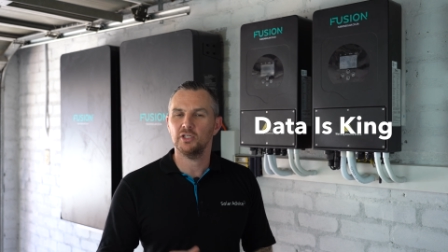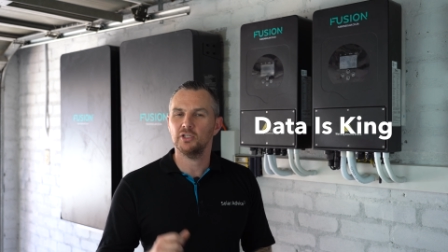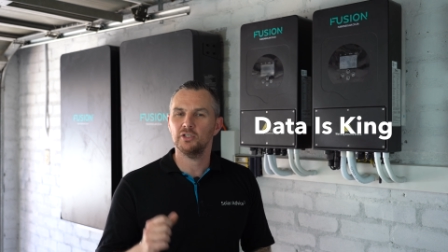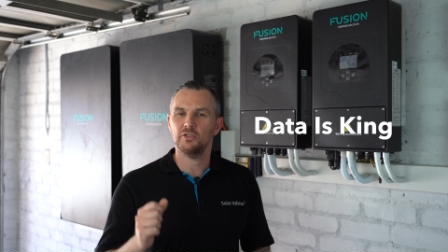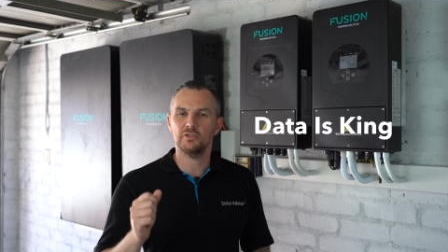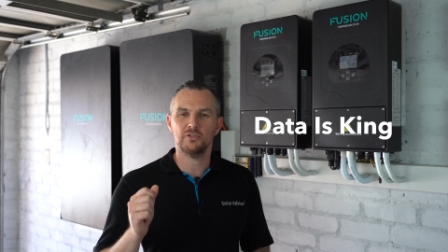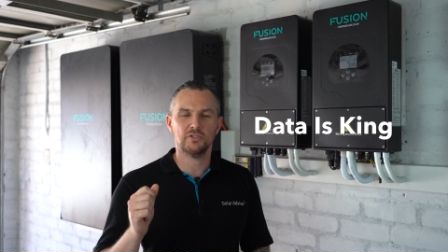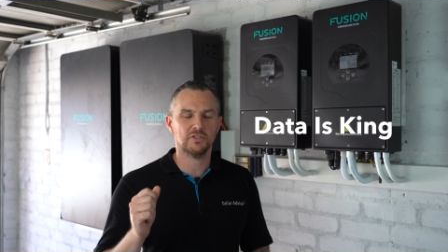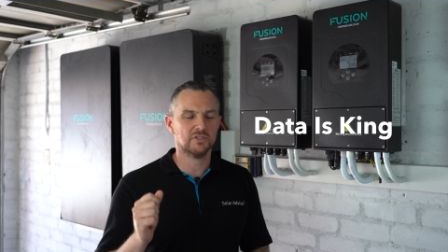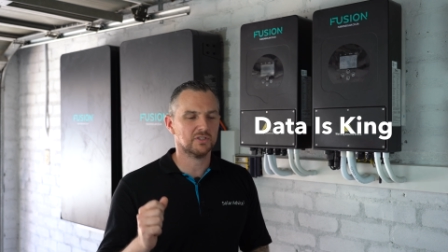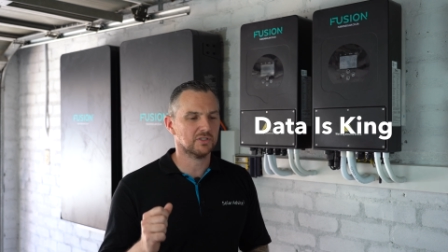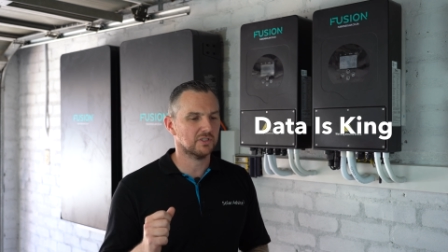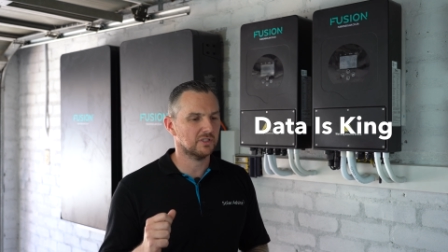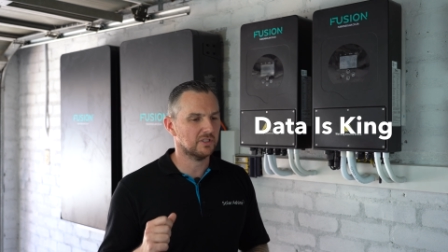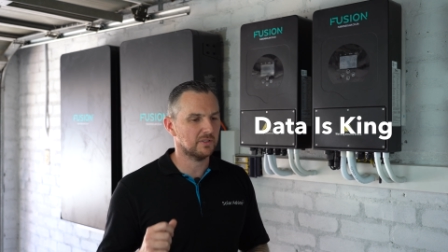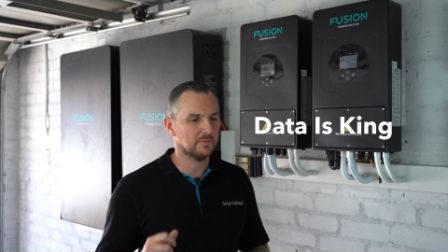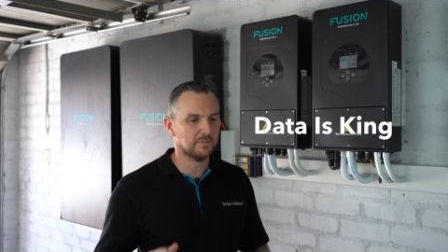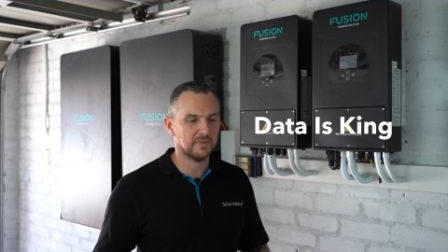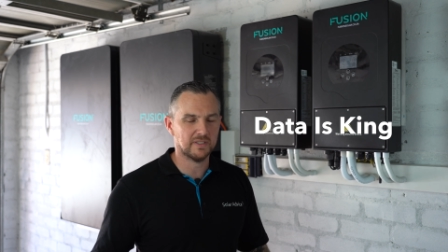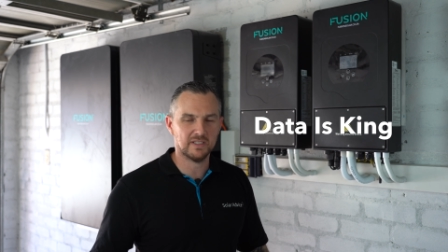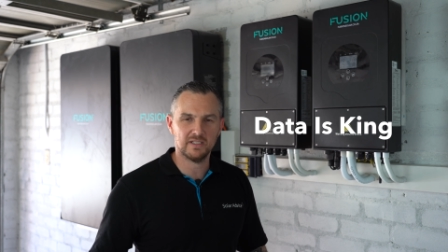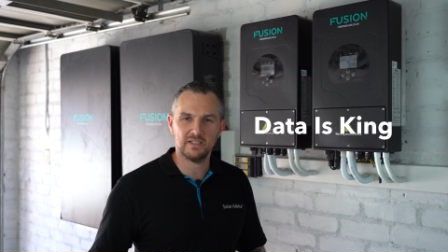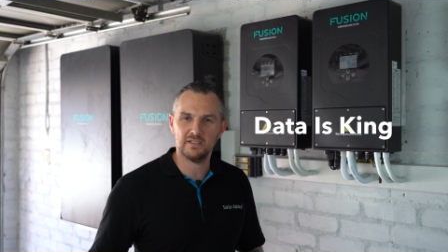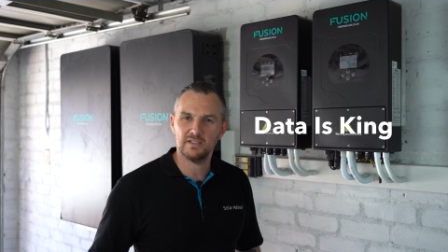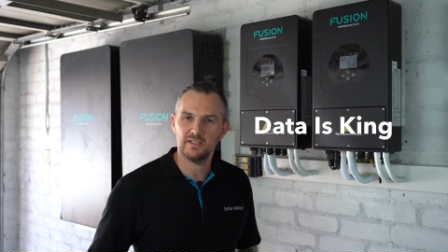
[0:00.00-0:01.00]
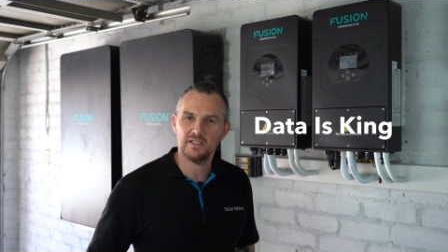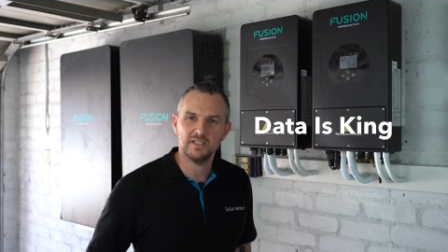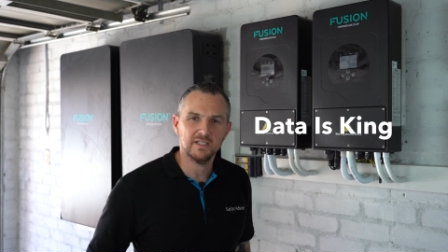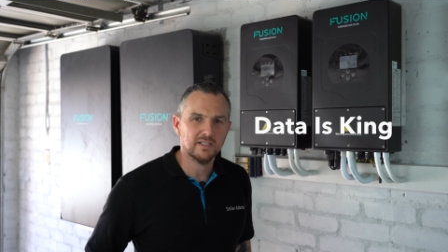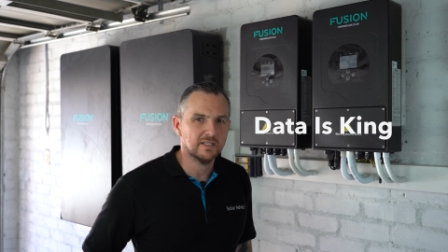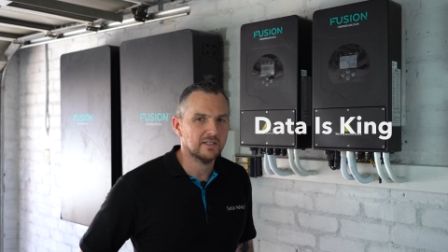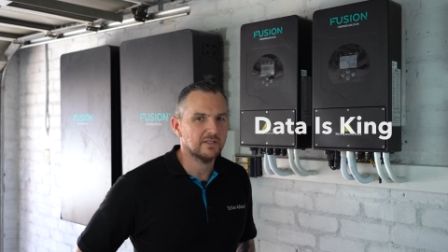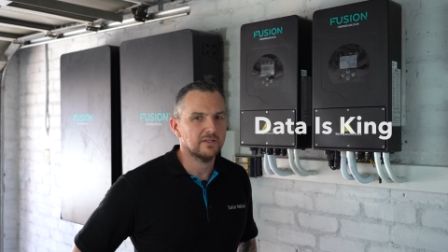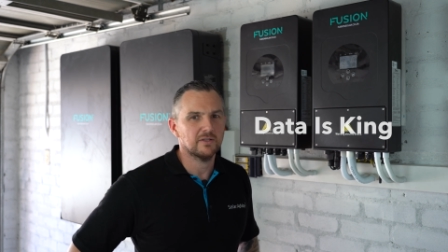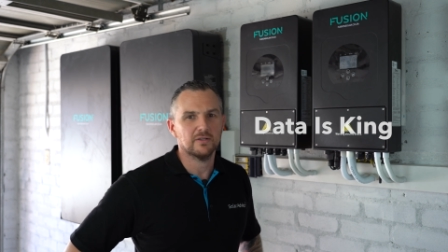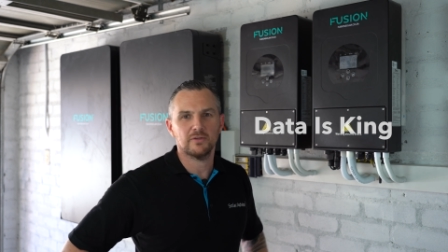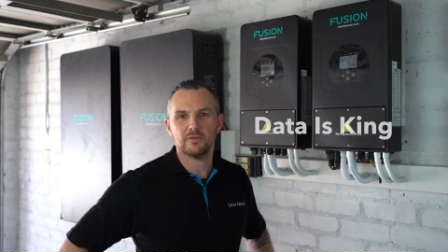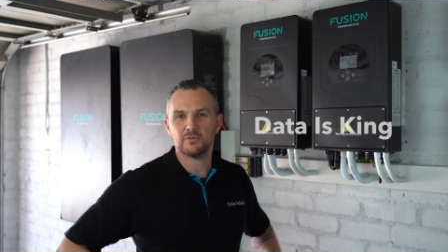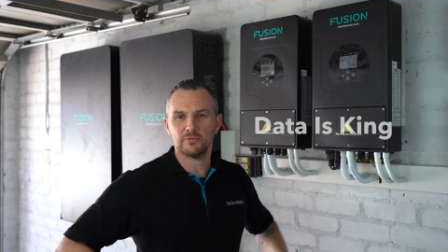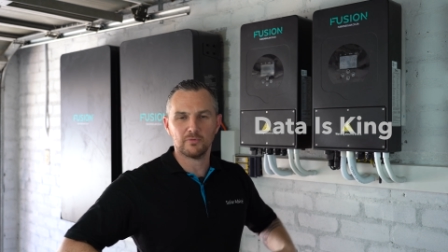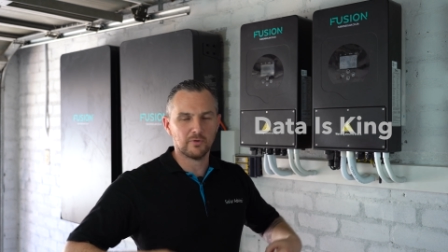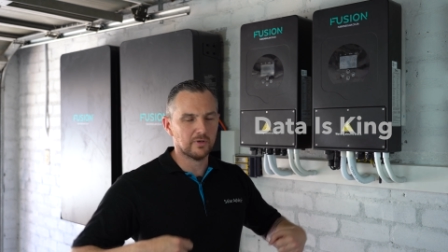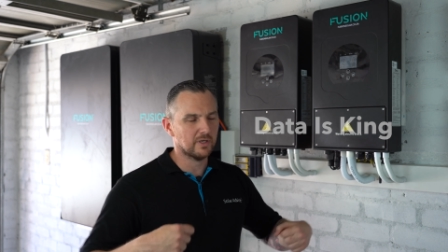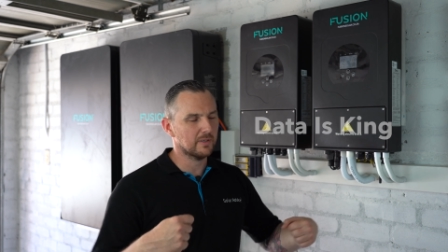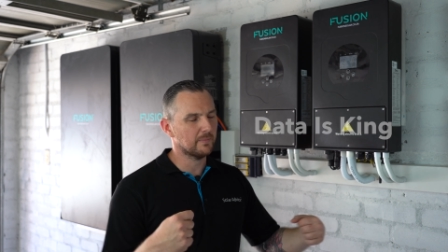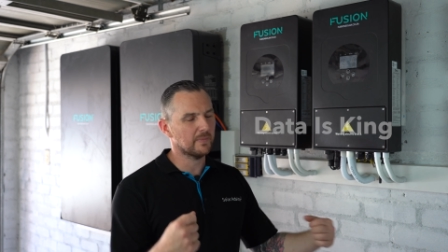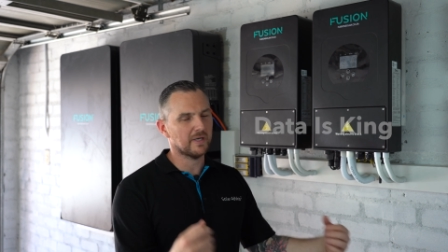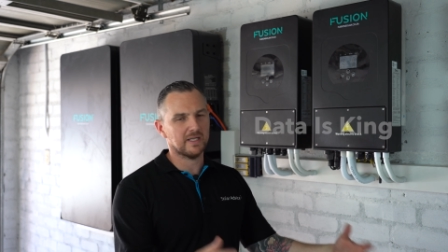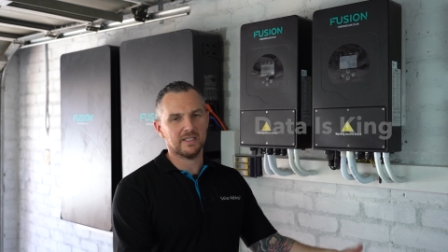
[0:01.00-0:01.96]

you're just gonna be throwing